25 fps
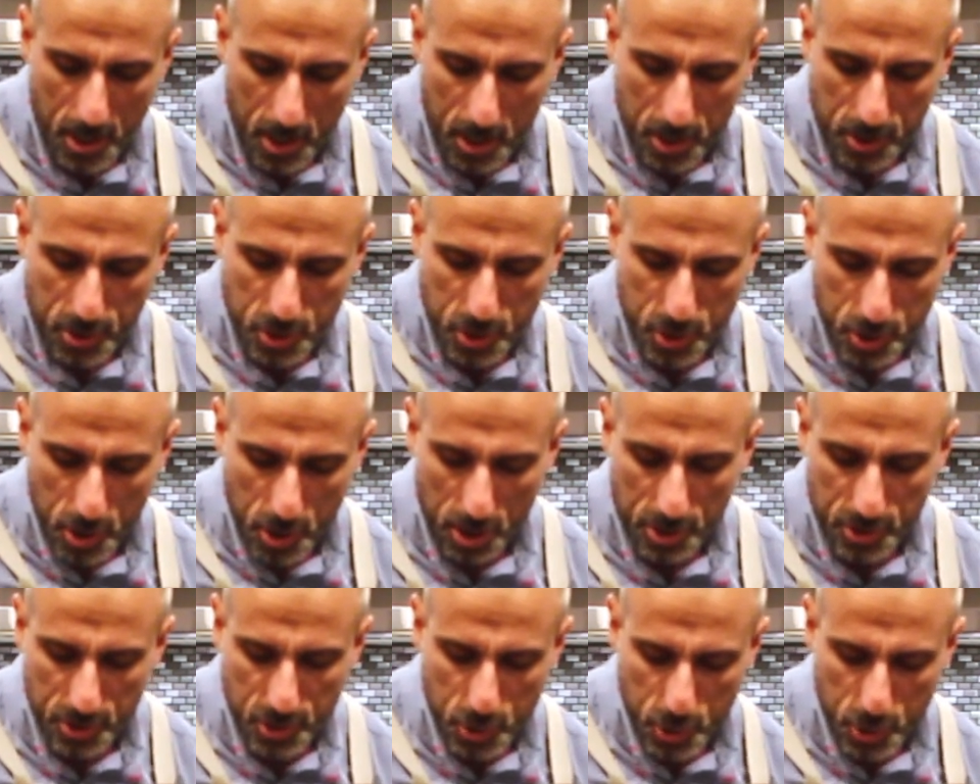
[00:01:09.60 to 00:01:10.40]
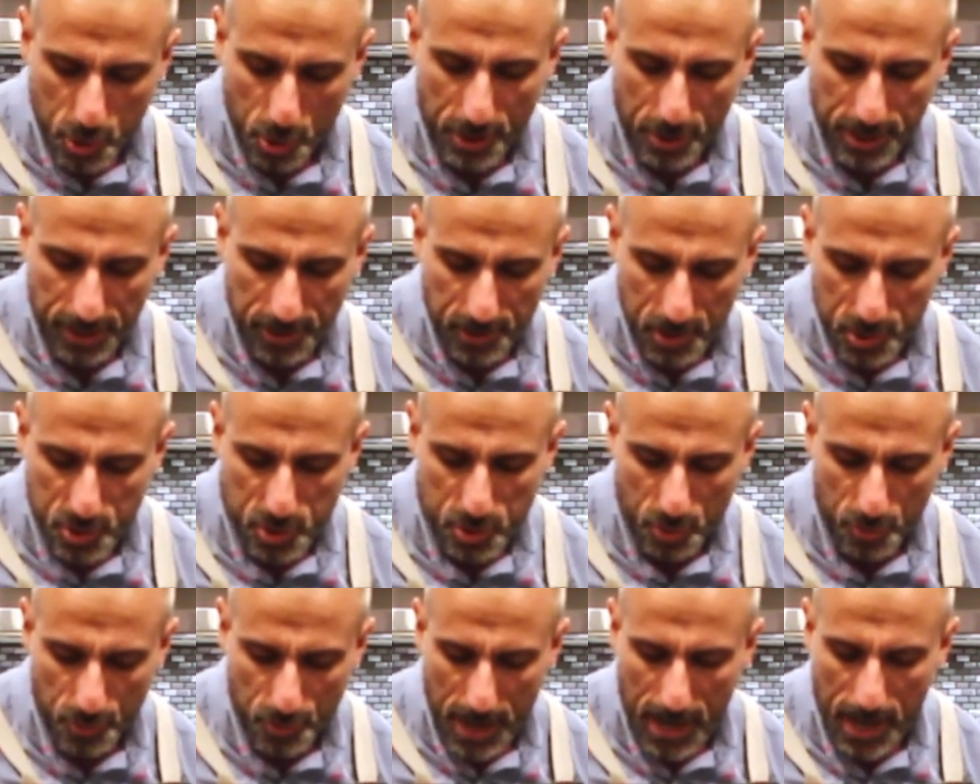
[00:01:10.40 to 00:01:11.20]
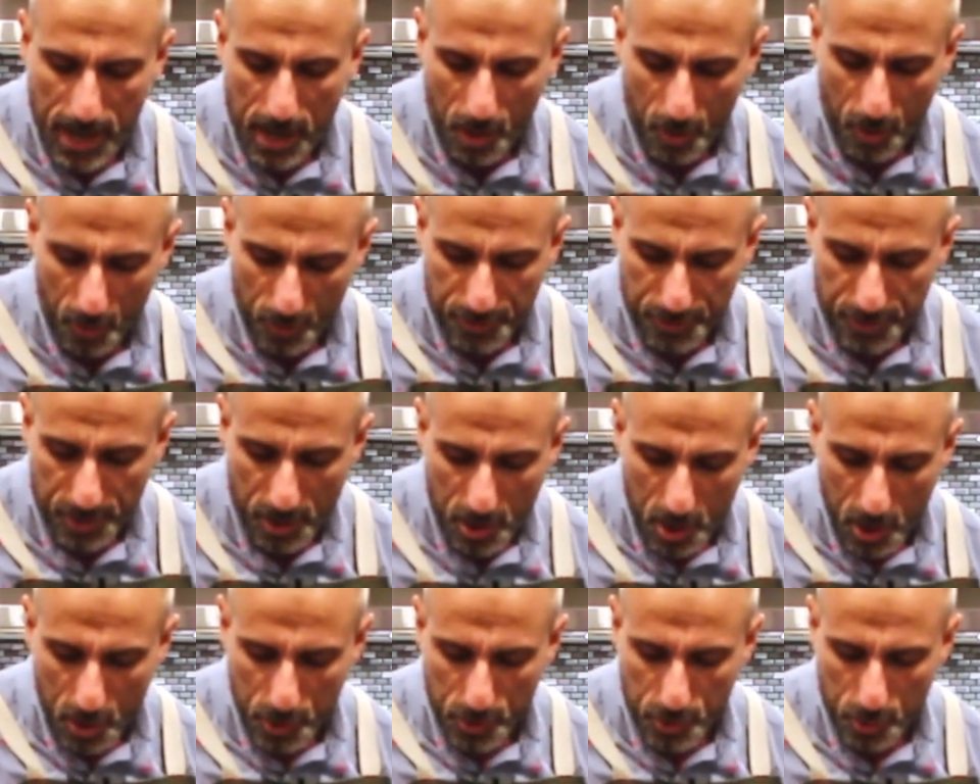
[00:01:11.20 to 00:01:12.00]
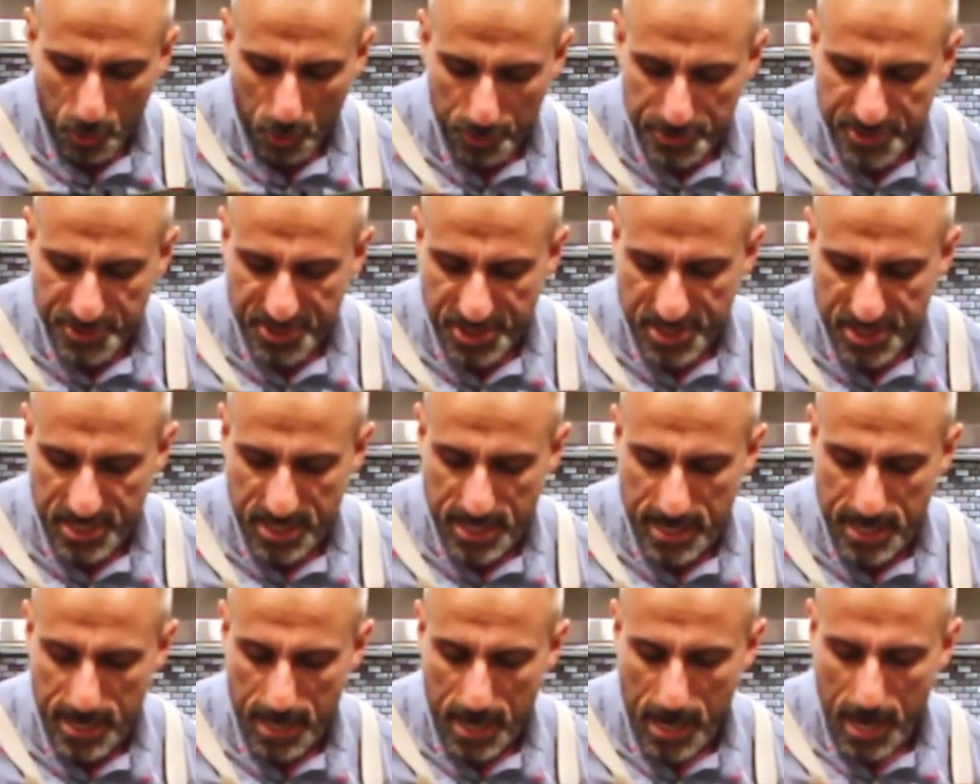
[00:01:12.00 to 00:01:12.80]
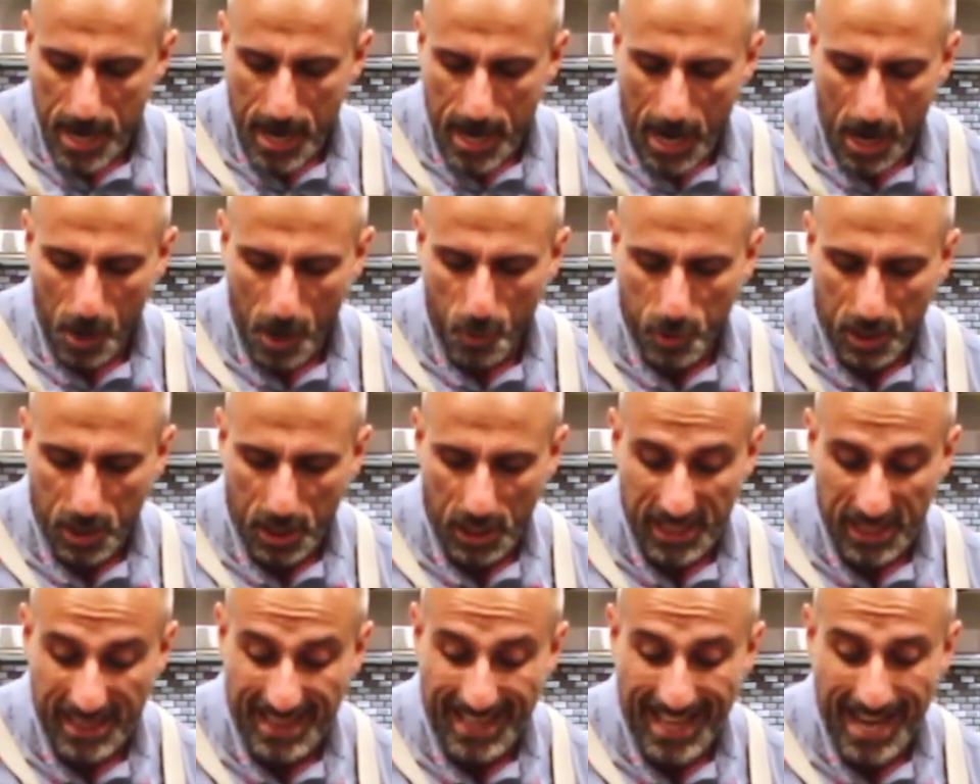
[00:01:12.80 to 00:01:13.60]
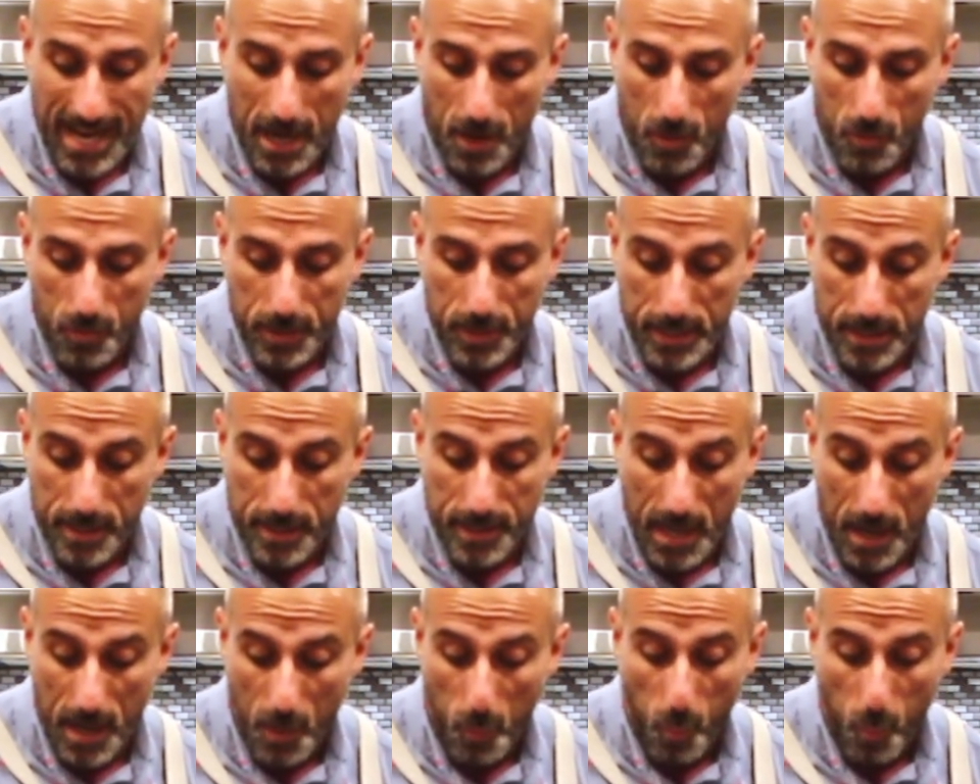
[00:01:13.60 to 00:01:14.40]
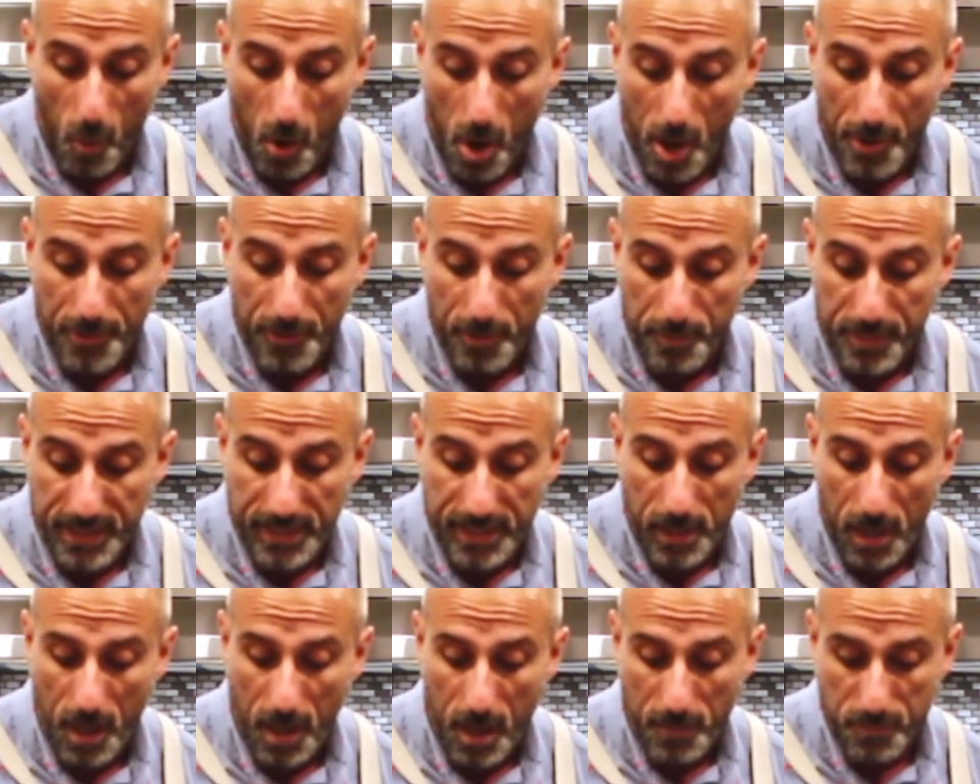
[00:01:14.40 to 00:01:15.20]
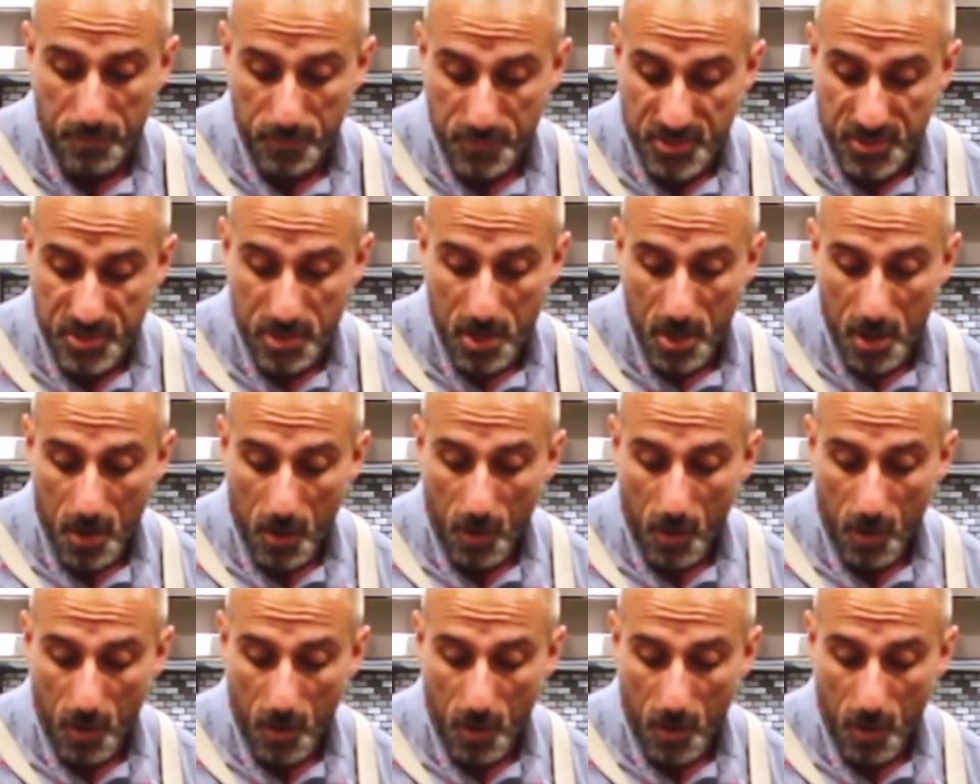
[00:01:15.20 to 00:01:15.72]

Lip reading: start stirring this around, you'll see how cloudy that water becomes.